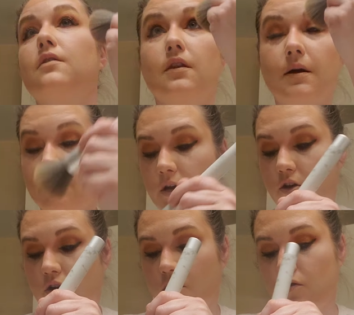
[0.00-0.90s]
let me
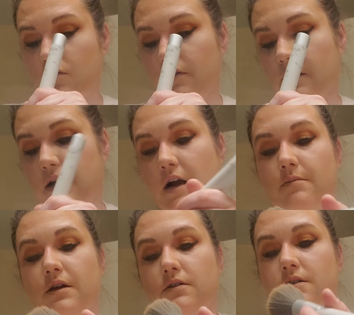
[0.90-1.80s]
know in the
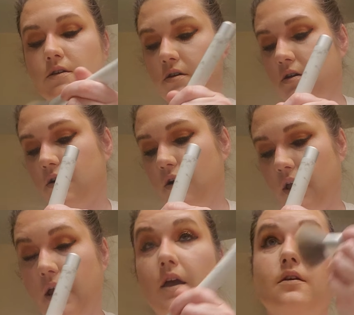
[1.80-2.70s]
comments.
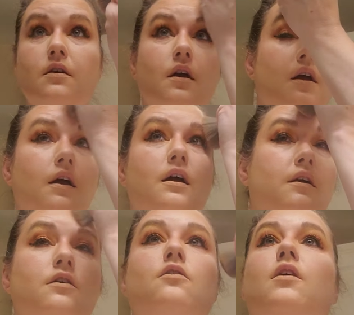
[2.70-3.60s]
And,
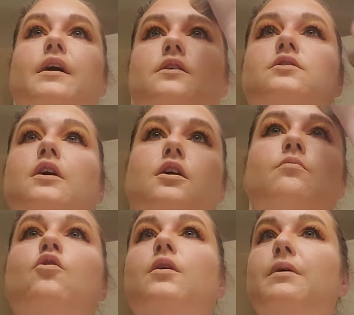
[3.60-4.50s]
you know, I can talk
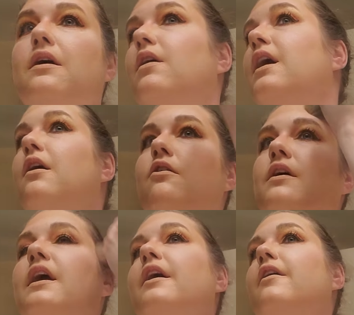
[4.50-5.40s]
more about
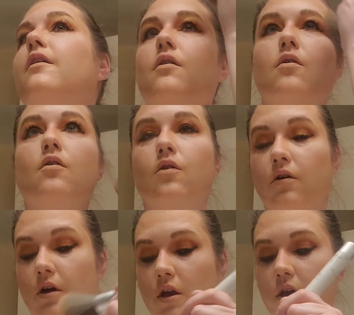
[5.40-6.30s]
healthcare,
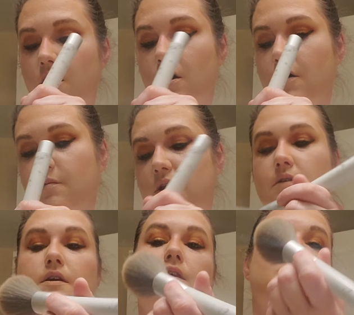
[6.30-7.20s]
or
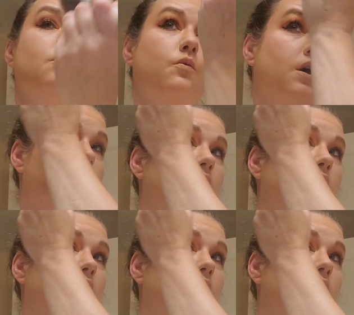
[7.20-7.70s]
anything that you would want to